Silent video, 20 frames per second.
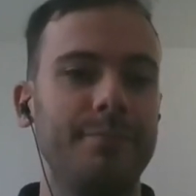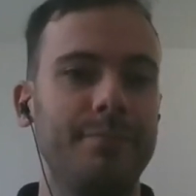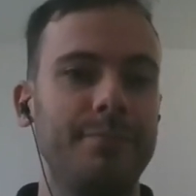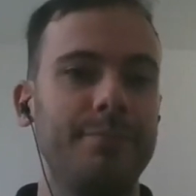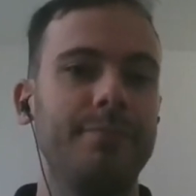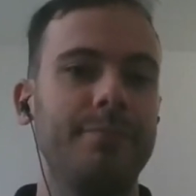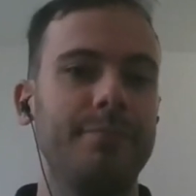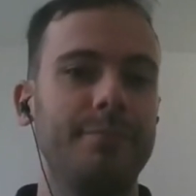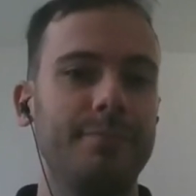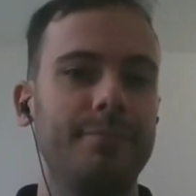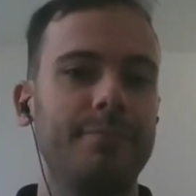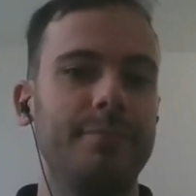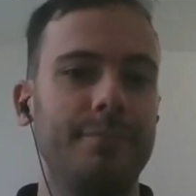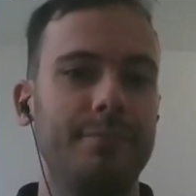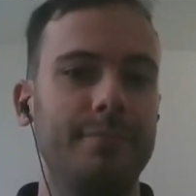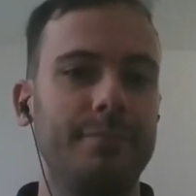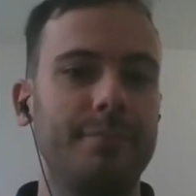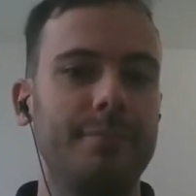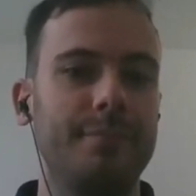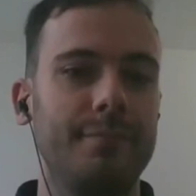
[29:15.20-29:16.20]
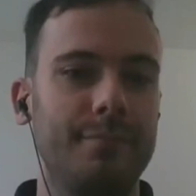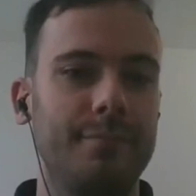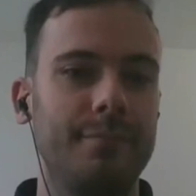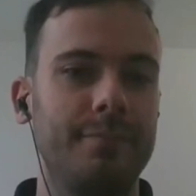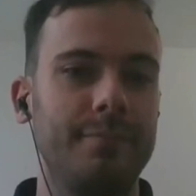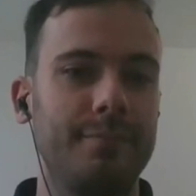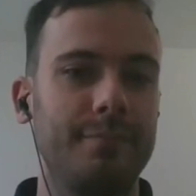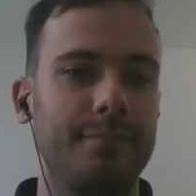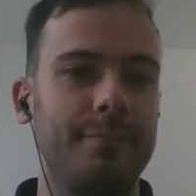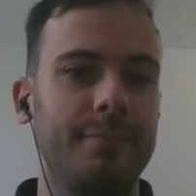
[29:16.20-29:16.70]

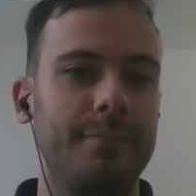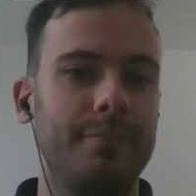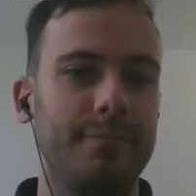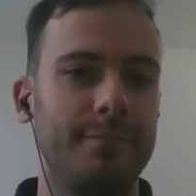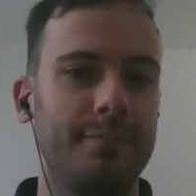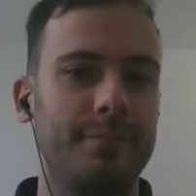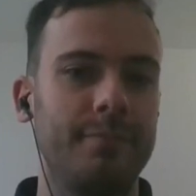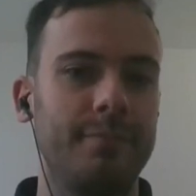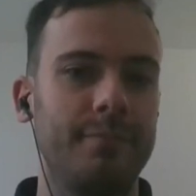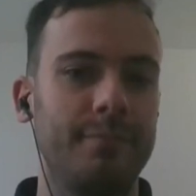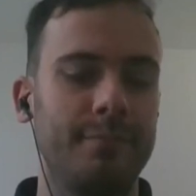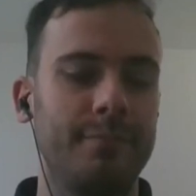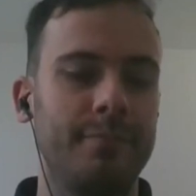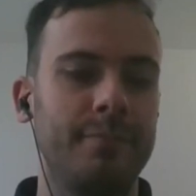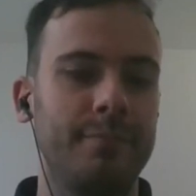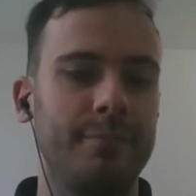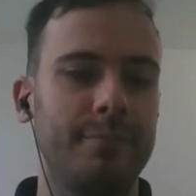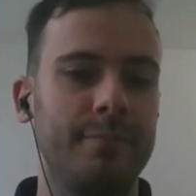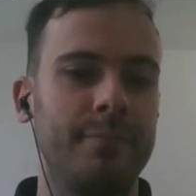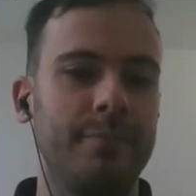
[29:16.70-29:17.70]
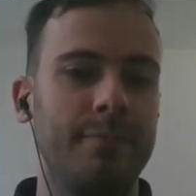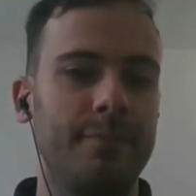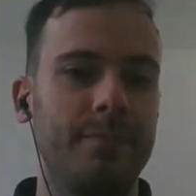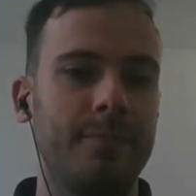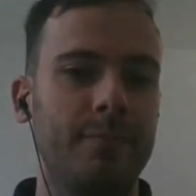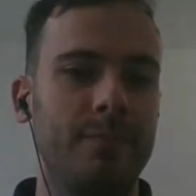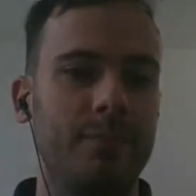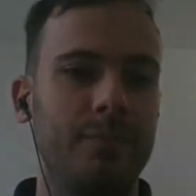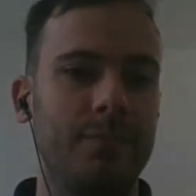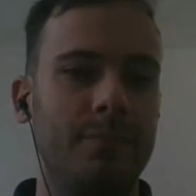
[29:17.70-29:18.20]

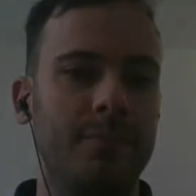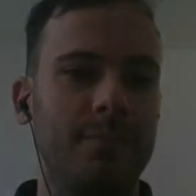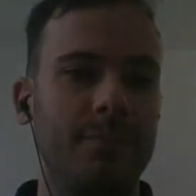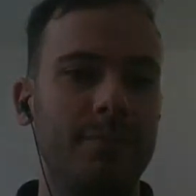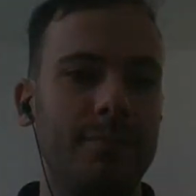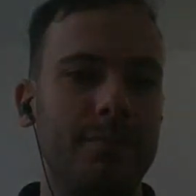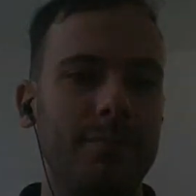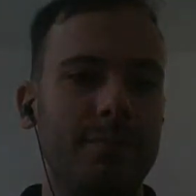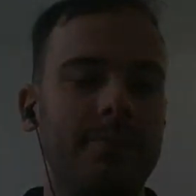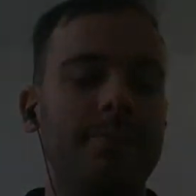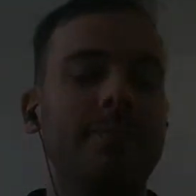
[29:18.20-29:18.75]
(not speaking)